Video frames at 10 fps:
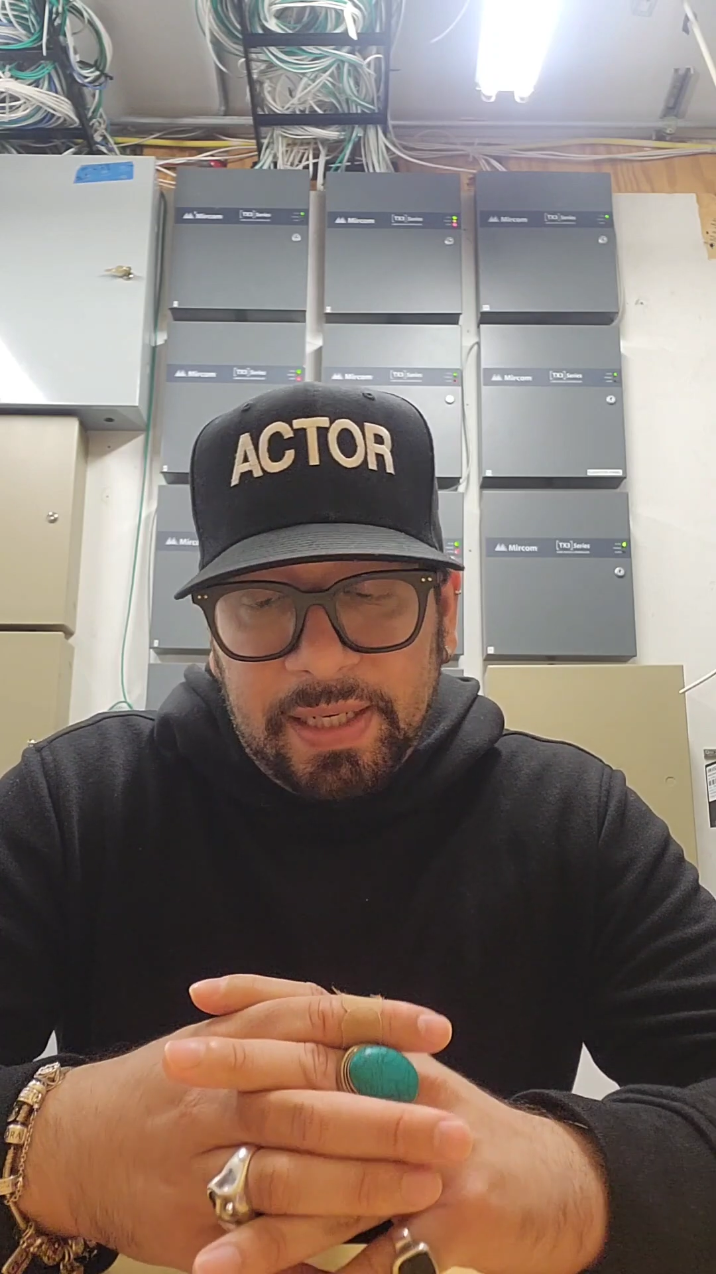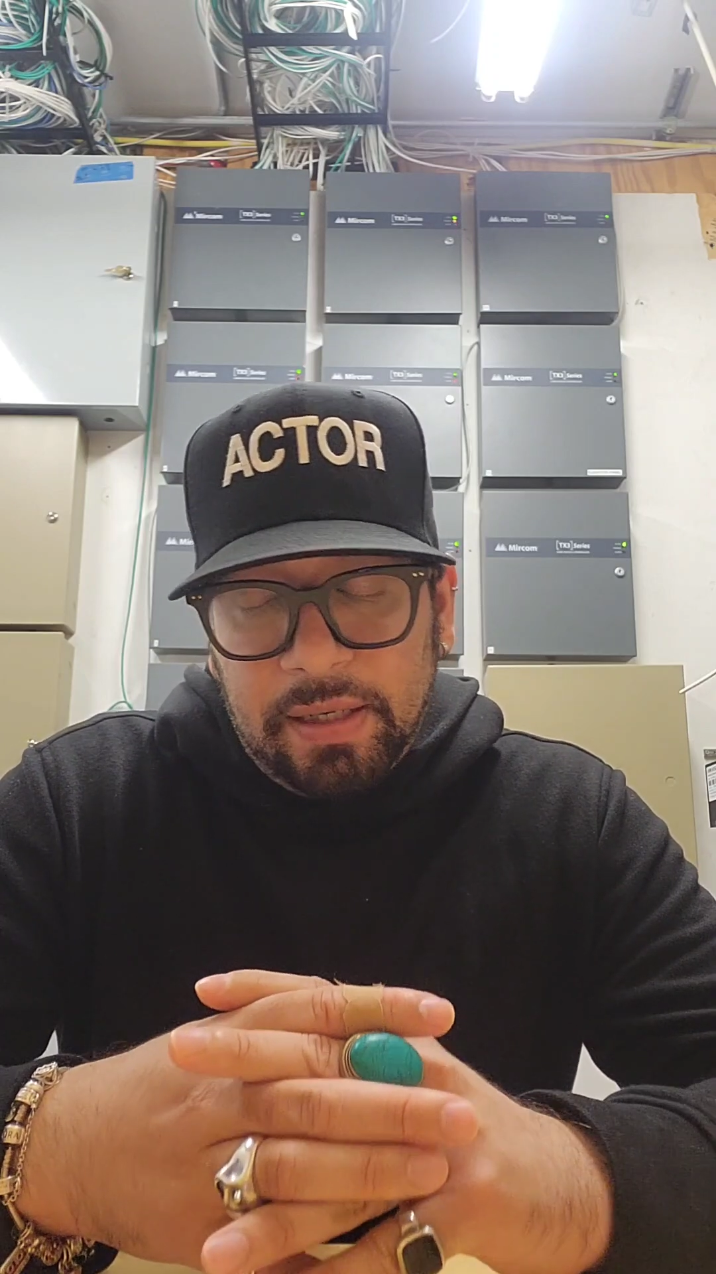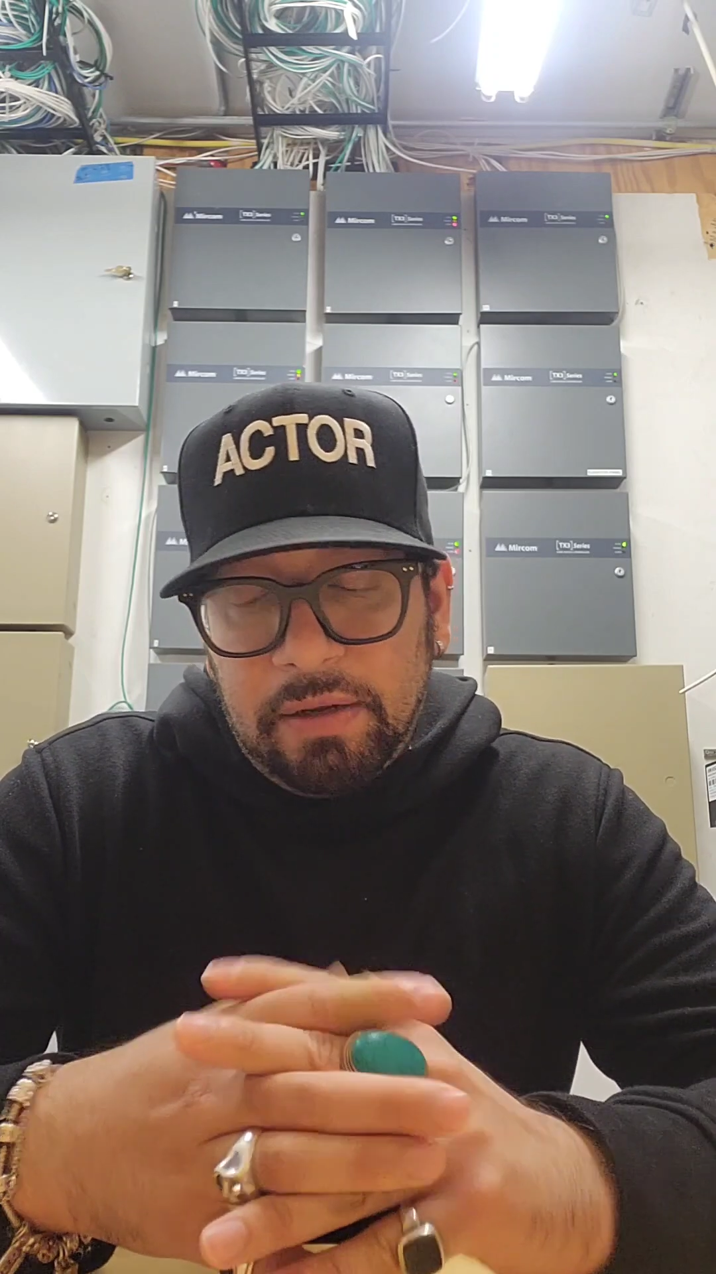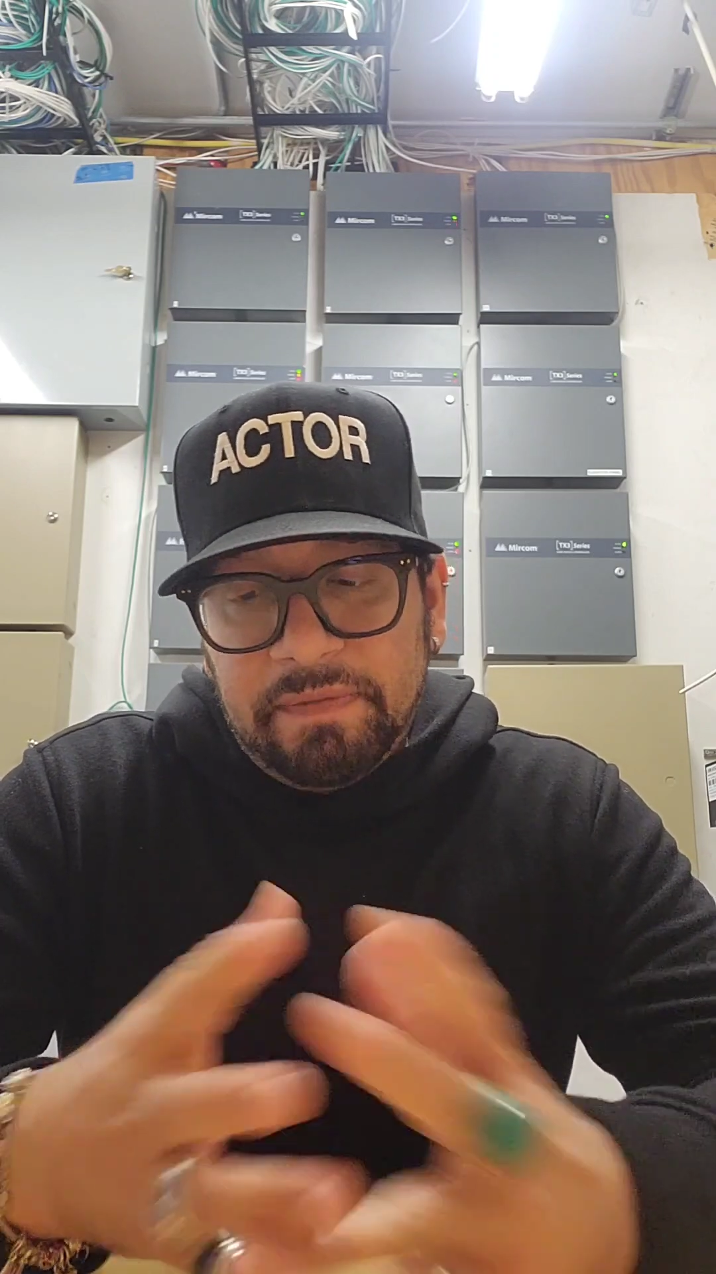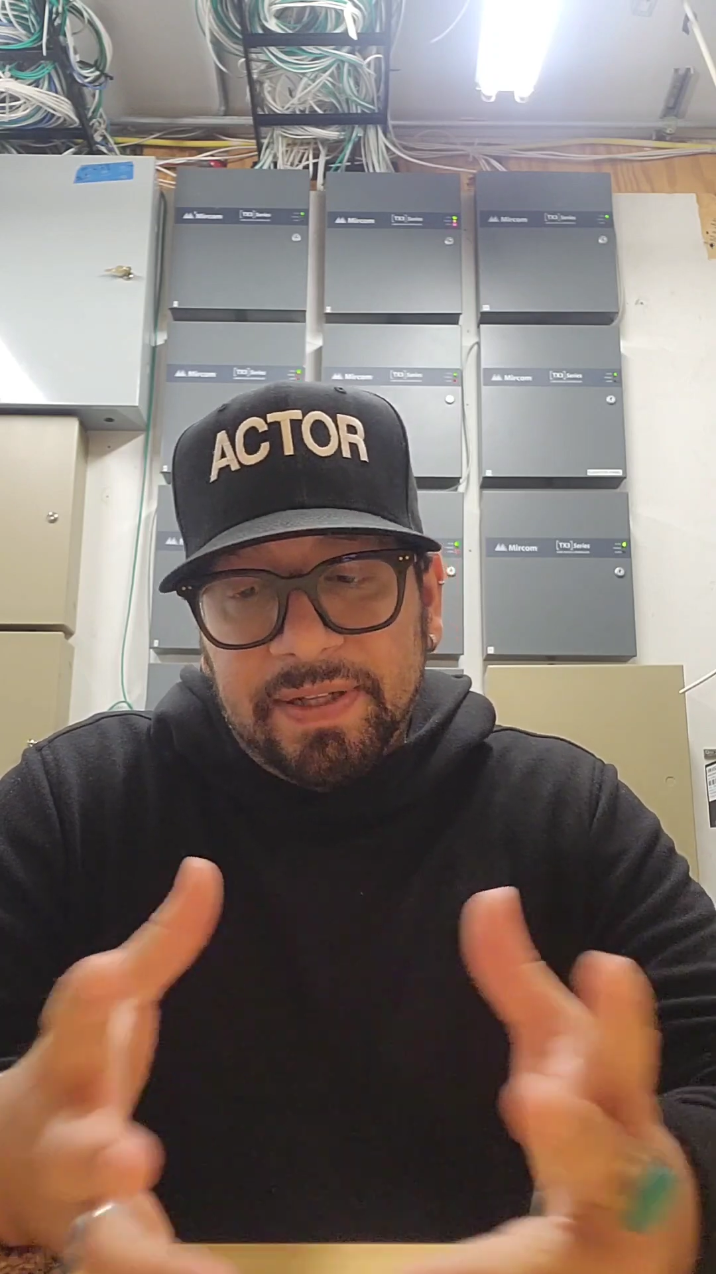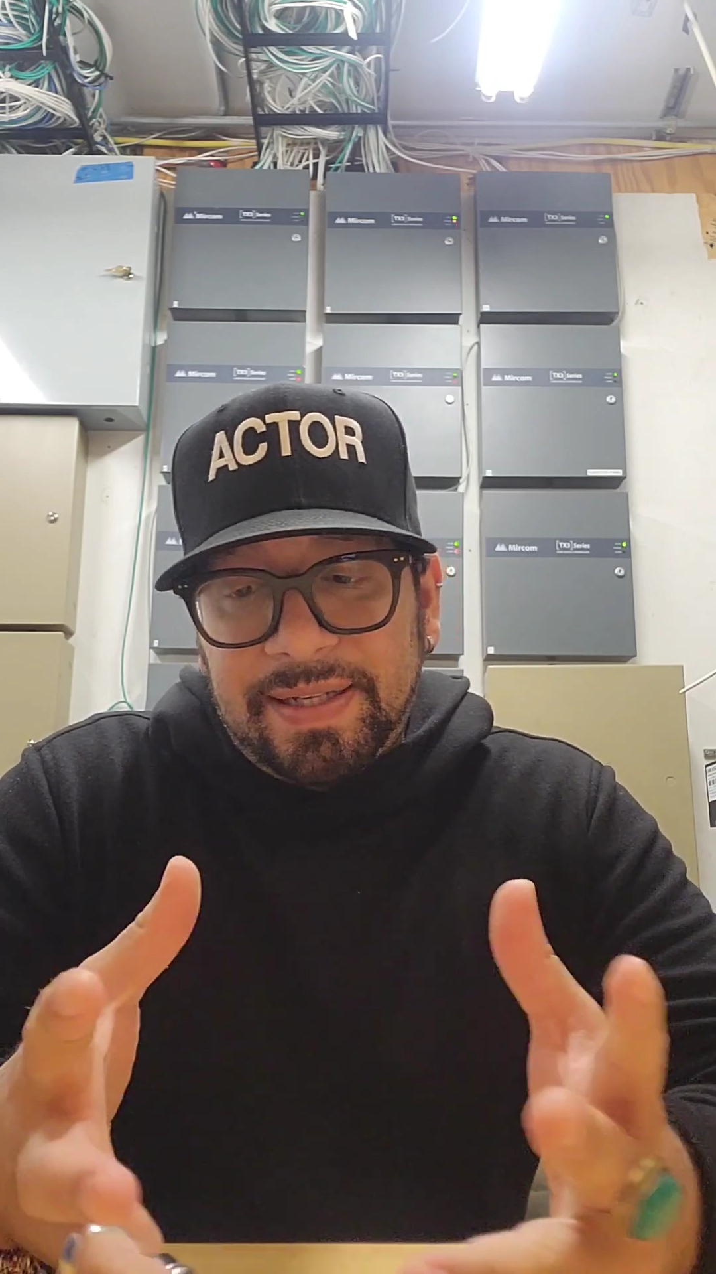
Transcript: love the